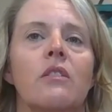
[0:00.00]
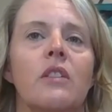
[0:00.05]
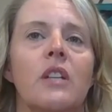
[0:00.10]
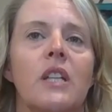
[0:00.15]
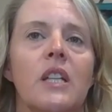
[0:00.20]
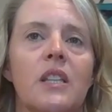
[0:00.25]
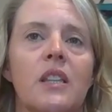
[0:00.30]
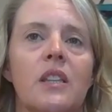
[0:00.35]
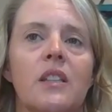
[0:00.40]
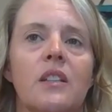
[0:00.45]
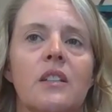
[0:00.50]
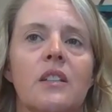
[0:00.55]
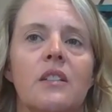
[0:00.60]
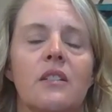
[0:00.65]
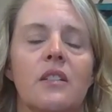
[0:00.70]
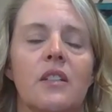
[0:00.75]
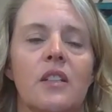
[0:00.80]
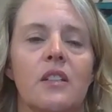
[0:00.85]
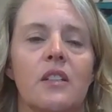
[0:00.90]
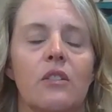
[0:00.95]
get the
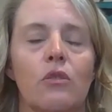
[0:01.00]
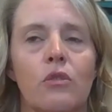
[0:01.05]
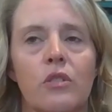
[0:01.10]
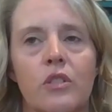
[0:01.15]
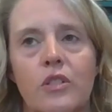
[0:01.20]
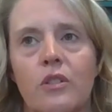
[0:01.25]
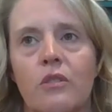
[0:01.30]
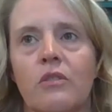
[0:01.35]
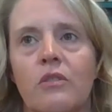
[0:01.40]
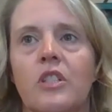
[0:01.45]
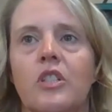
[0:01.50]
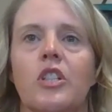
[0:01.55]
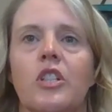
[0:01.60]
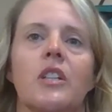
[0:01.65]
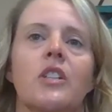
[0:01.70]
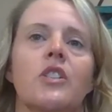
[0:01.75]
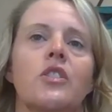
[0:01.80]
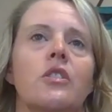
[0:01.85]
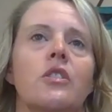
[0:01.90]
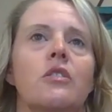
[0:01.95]
cortisone
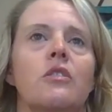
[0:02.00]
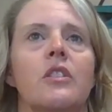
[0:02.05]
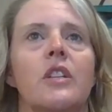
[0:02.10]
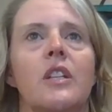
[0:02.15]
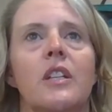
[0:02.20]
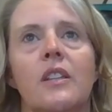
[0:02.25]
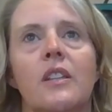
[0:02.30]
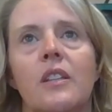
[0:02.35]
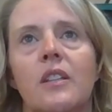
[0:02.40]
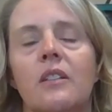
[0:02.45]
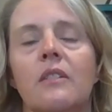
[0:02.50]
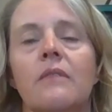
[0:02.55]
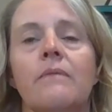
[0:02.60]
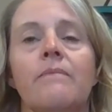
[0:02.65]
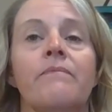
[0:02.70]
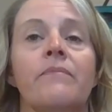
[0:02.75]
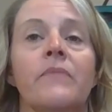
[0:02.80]
injection or get the